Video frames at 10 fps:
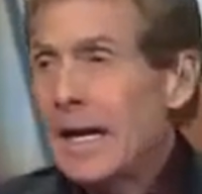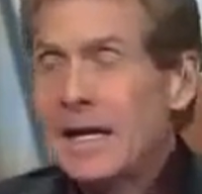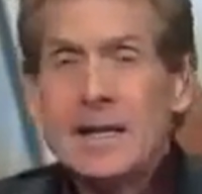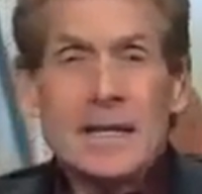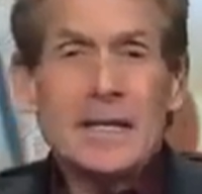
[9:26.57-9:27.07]

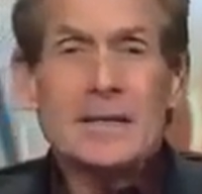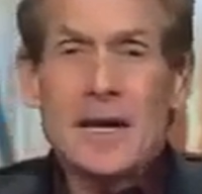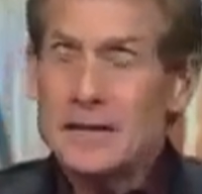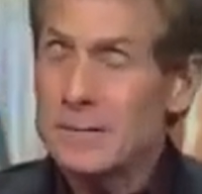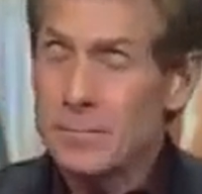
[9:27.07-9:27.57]
And
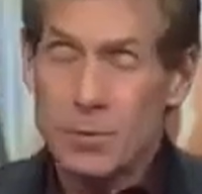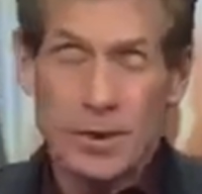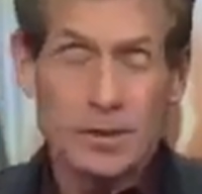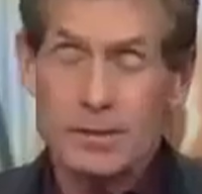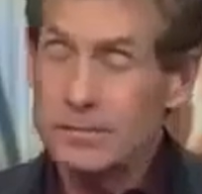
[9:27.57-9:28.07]

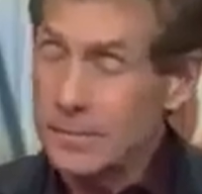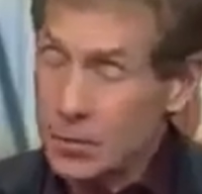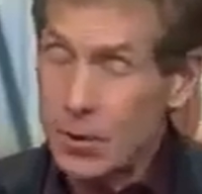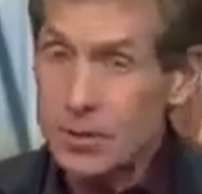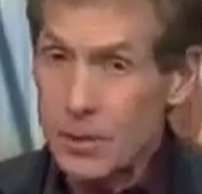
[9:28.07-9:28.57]

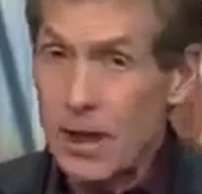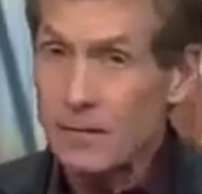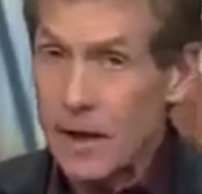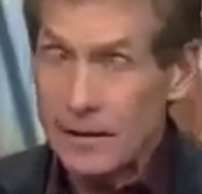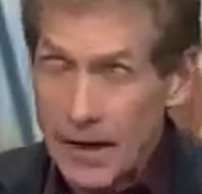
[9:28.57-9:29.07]
trust me,
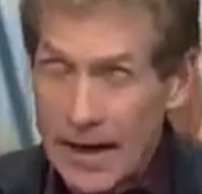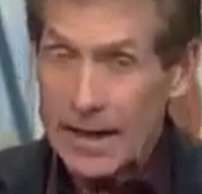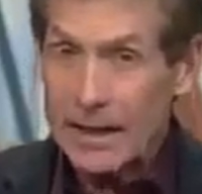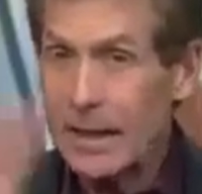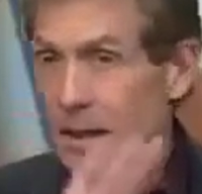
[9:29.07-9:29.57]
I've
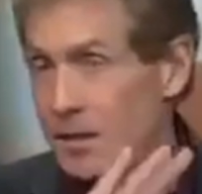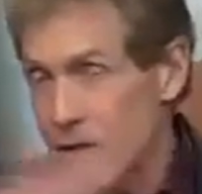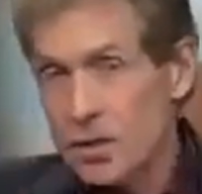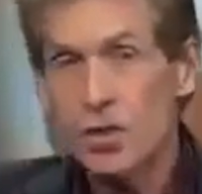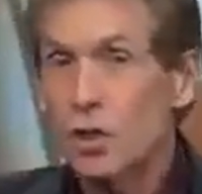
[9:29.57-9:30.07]
had it, and
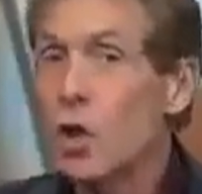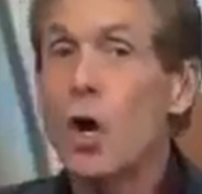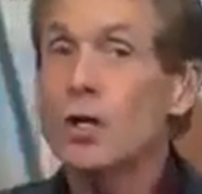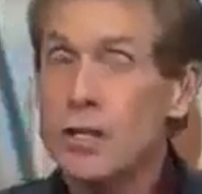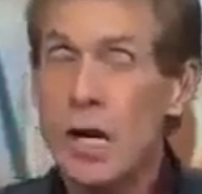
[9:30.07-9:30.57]
it's a
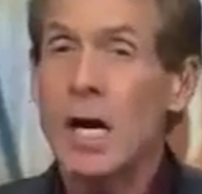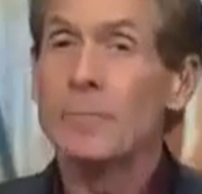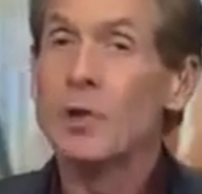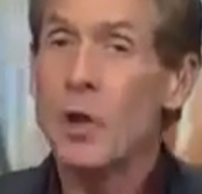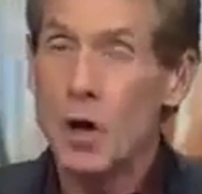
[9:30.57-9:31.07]
long
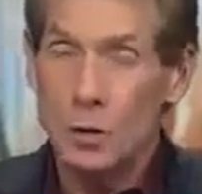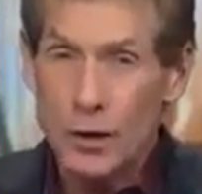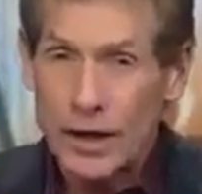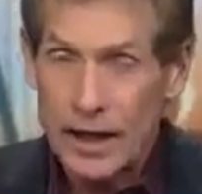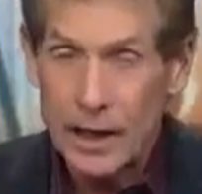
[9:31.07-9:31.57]
time, long
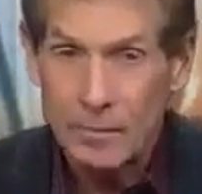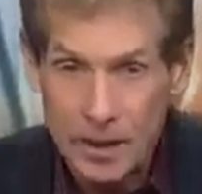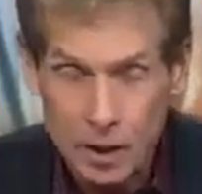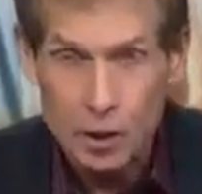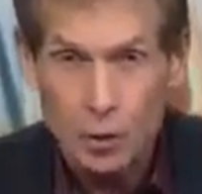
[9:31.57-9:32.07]
rehab
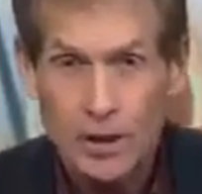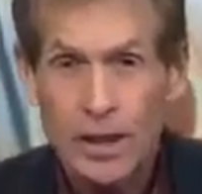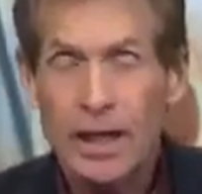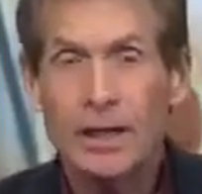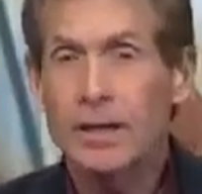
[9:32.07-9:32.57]

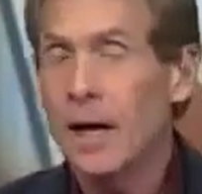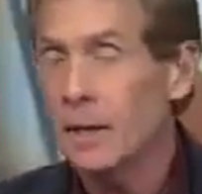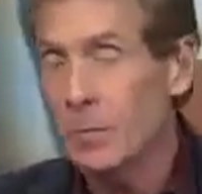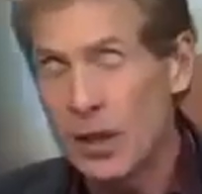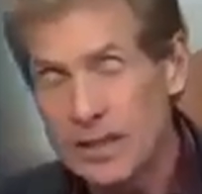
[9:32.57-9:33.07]
injury. And
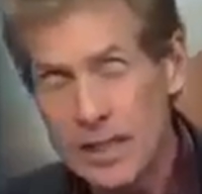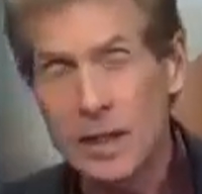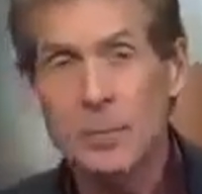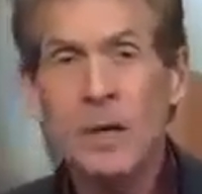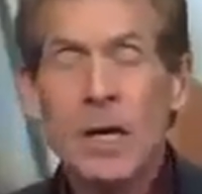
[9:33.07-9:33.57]
God bless
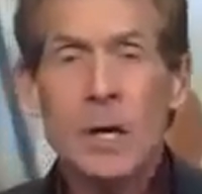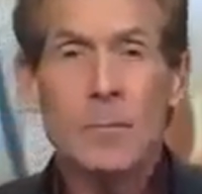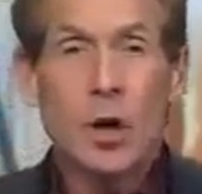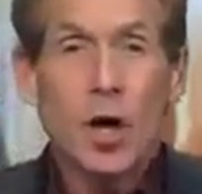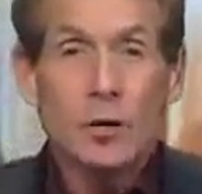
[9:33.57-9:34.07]
him,
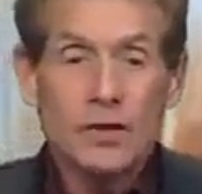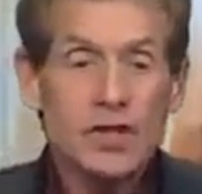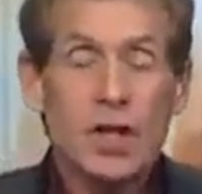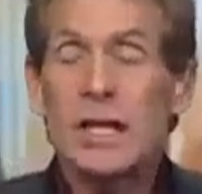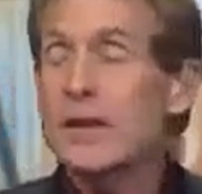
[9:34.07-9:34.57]
but all of a
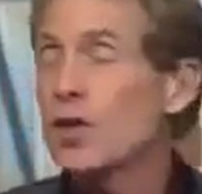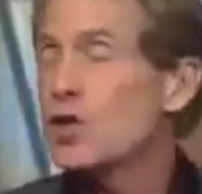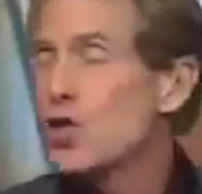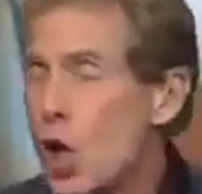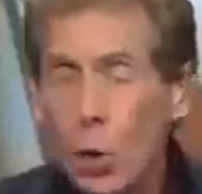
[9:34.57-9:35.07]
sudden,
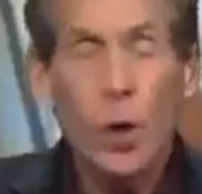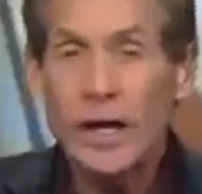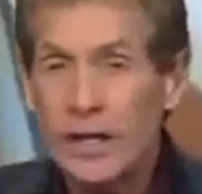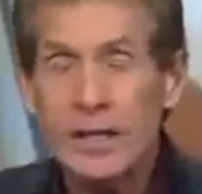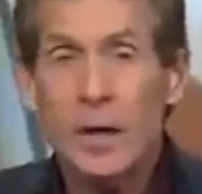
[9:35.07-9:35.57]
there's no
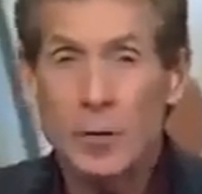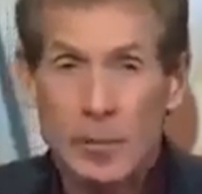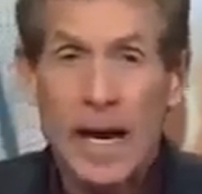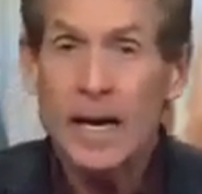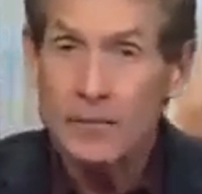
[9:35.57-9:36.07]
way he's coming
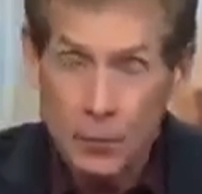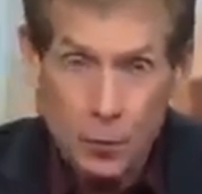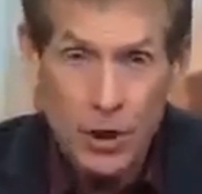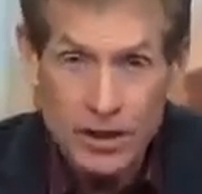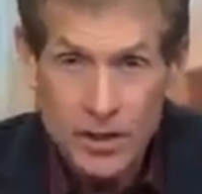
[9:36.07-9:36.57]
back for
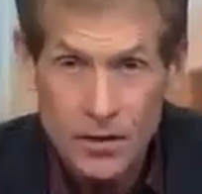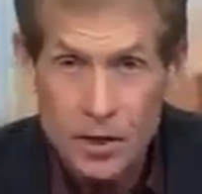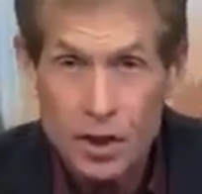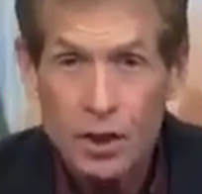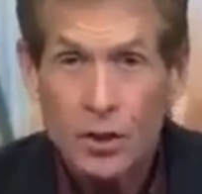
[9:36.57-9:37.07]
the rest of
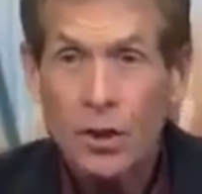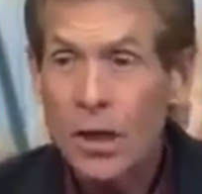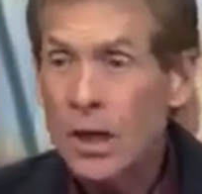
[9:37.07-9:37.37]
this year.